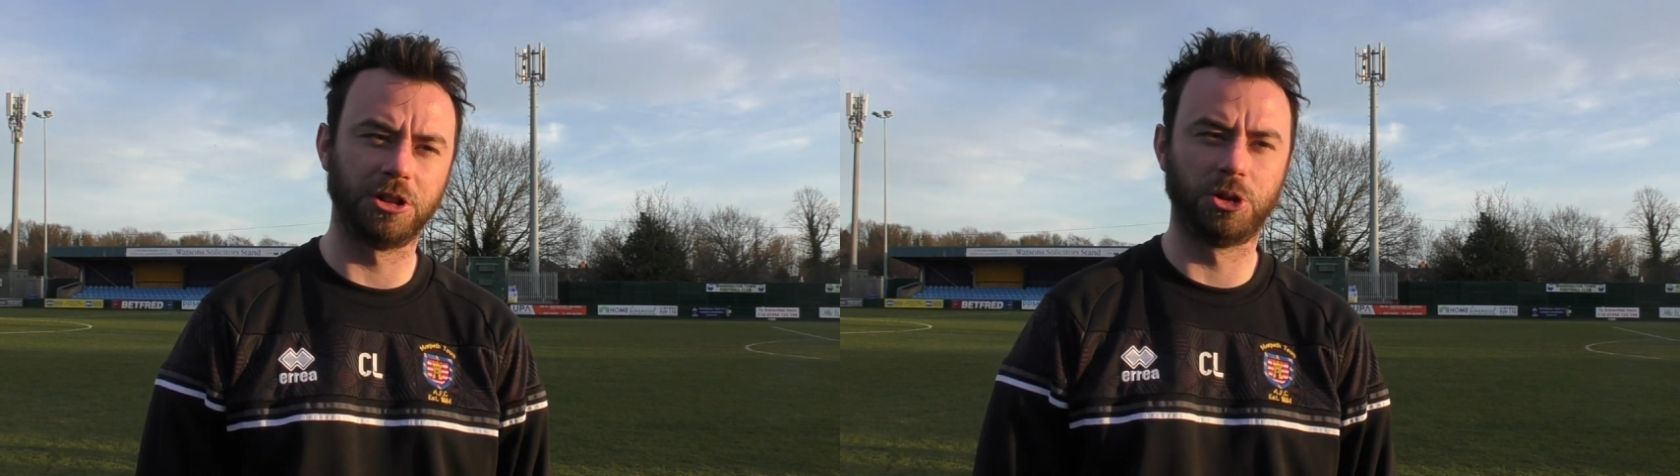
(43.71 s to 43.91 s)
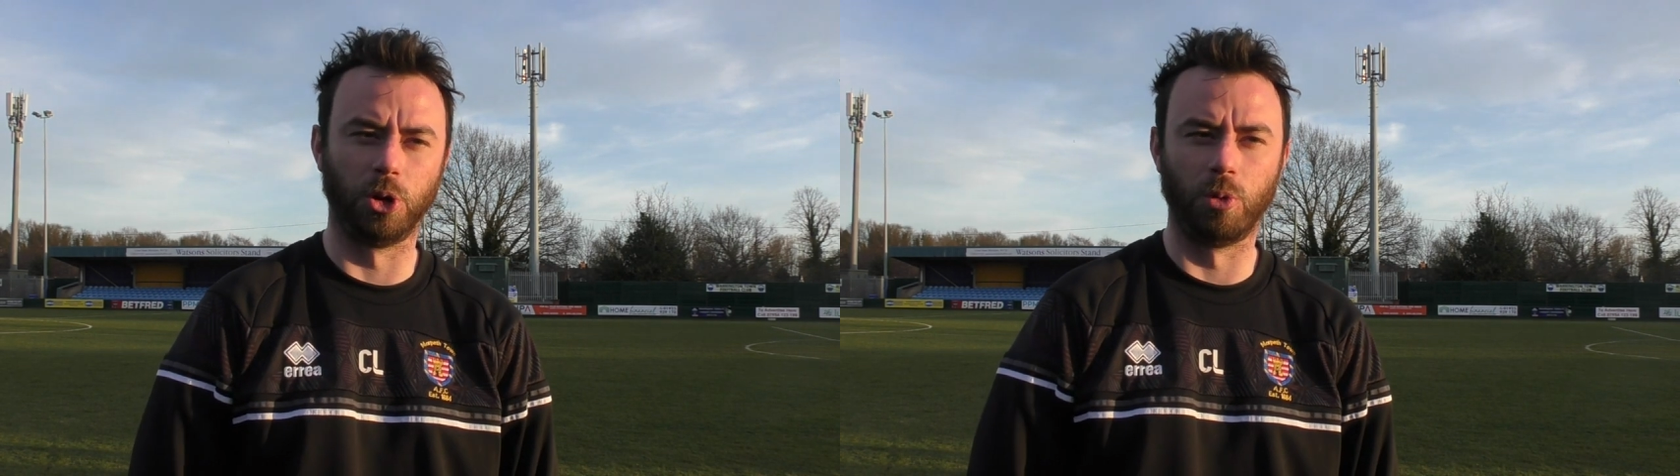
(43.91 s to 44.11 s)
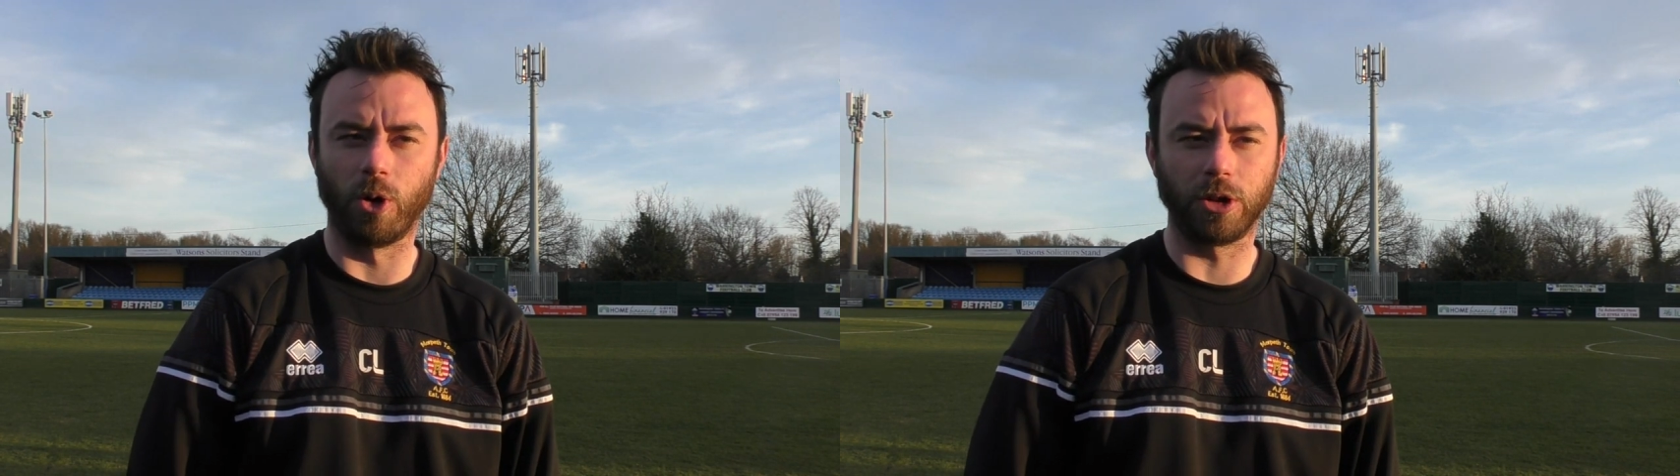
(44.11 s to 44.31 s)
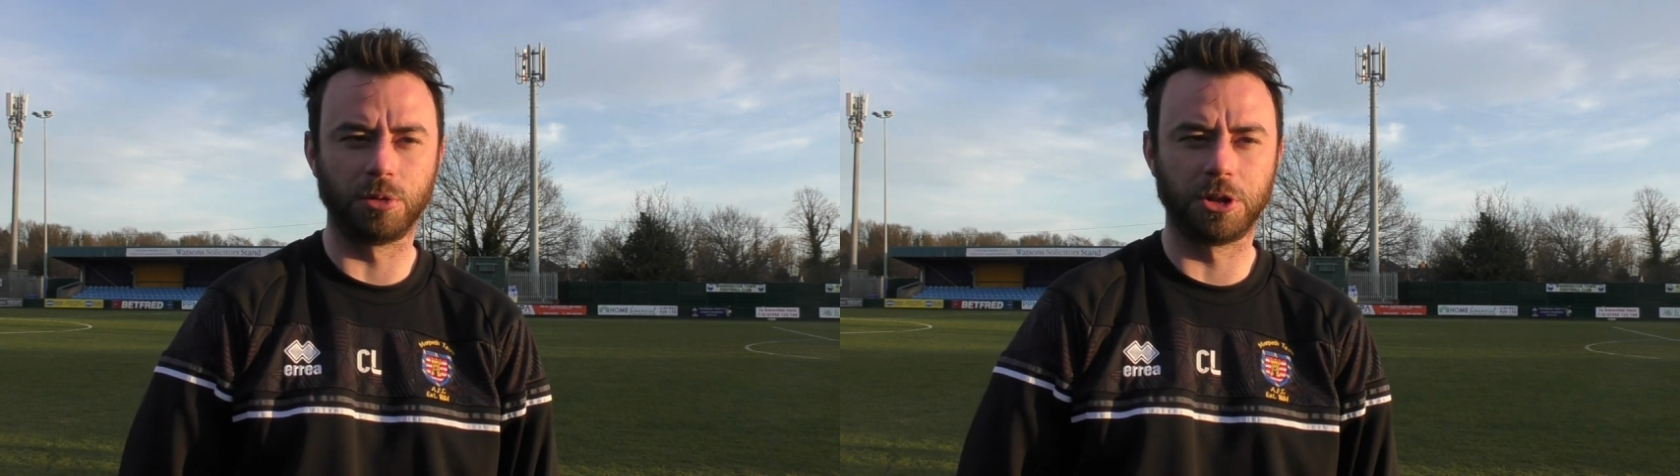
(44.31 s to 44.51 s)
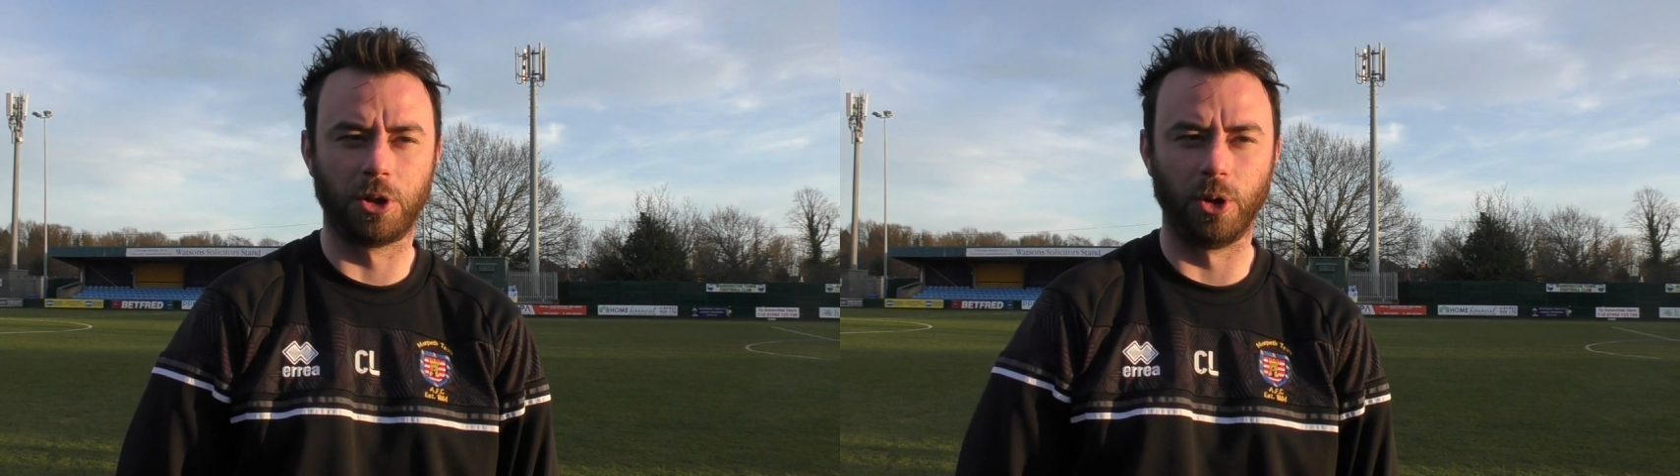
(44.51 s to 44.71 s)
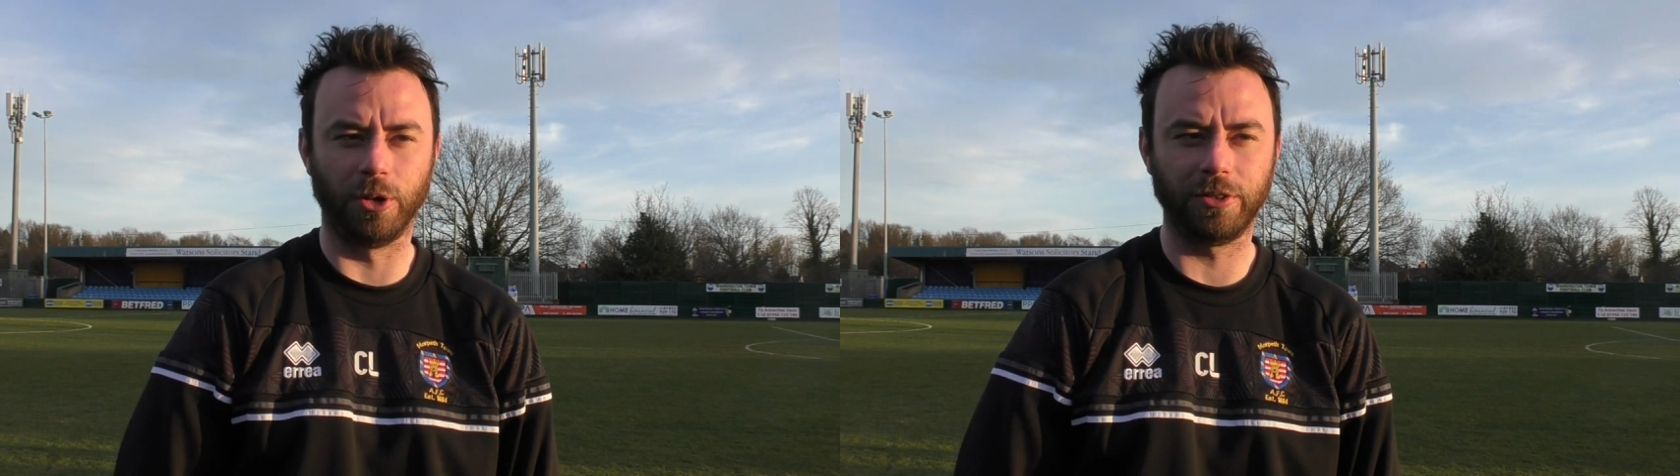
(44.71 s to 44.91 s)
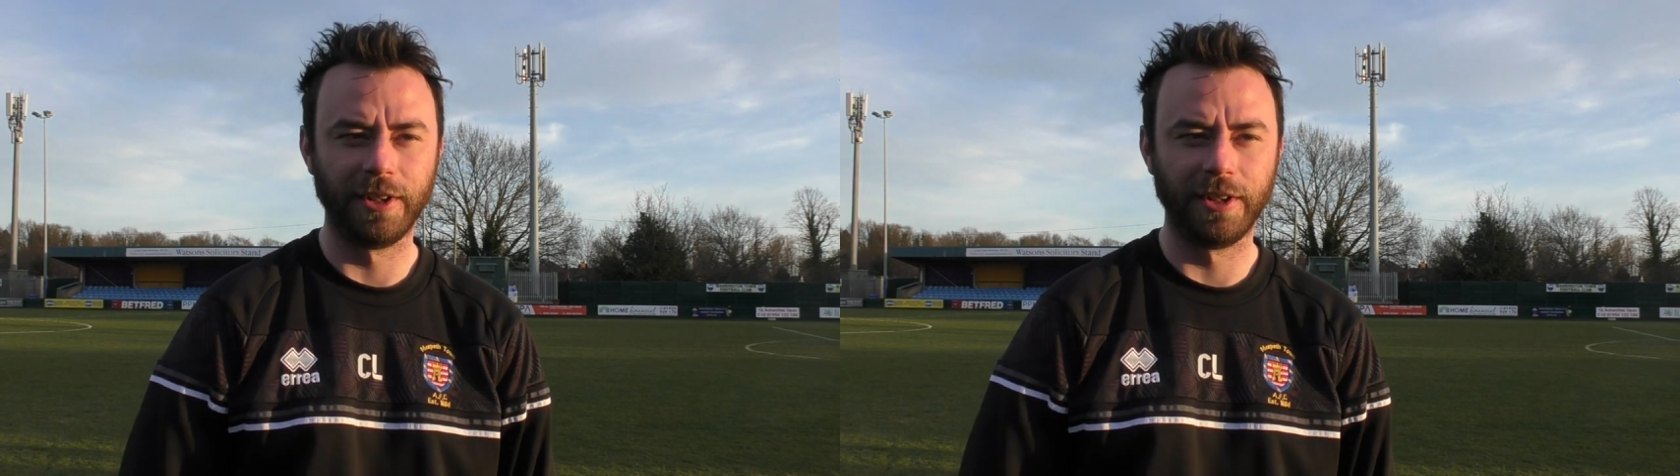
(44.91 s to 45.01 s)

And Joe Walton was in goal